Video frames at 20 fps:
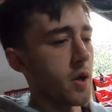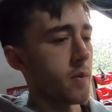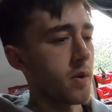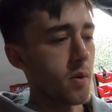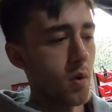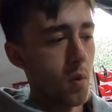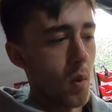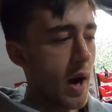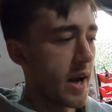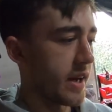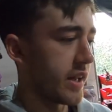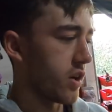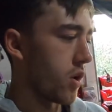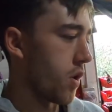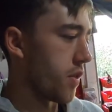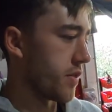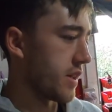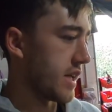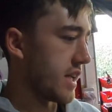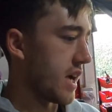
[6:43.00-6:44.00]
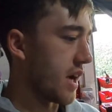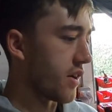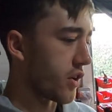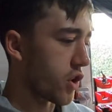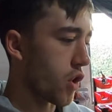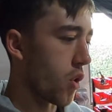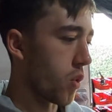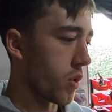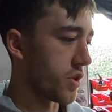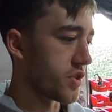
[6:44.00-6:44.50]
yeah, we were waiting on the
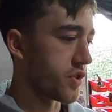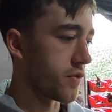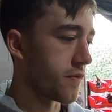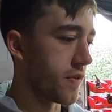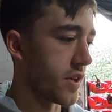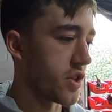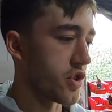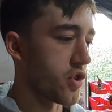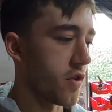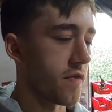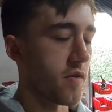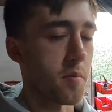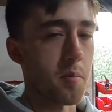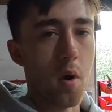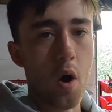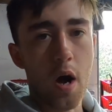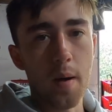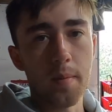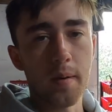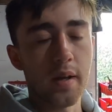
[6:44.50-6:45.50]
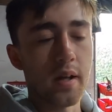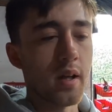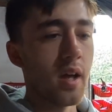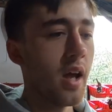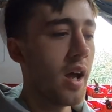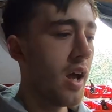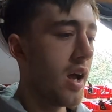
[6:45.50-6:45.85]
intercooler to finish off the piping.